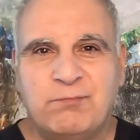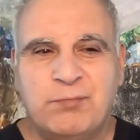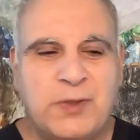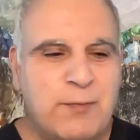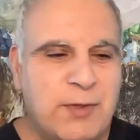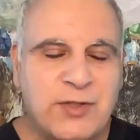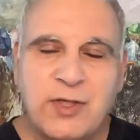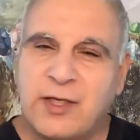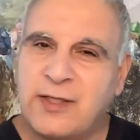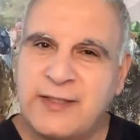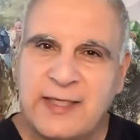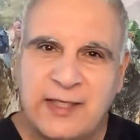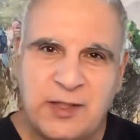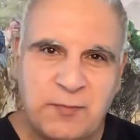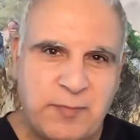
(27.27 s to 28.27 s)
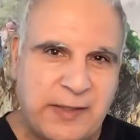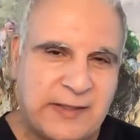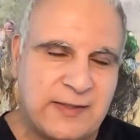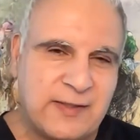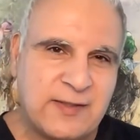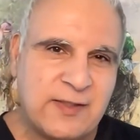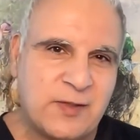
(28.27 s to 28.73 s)
pretty much on a daily
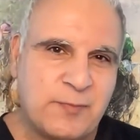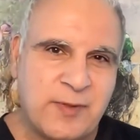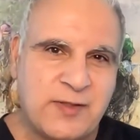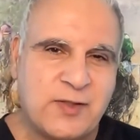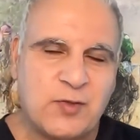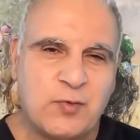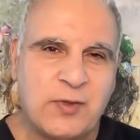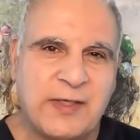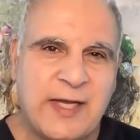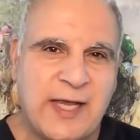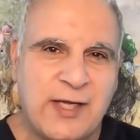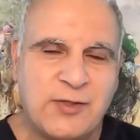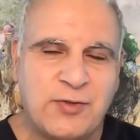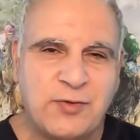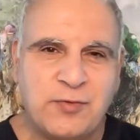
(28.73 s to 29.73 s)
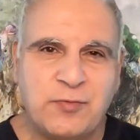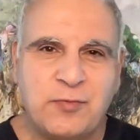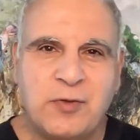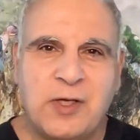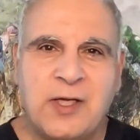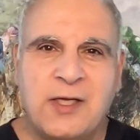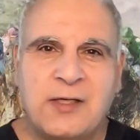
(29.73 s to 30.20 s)
basis, as best as we can, to